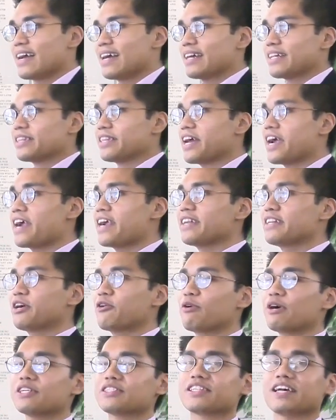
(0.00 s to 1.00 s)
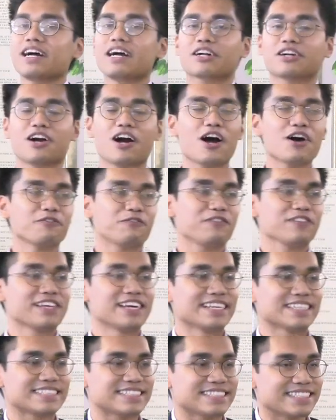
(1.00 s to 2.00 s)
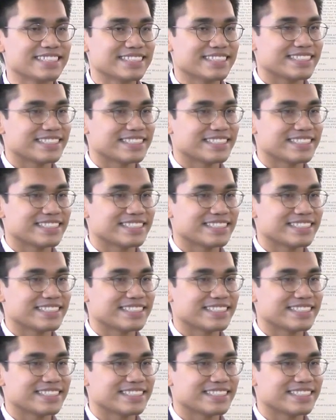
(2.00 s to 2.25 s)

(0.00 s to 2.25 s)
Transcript: there was a conflict.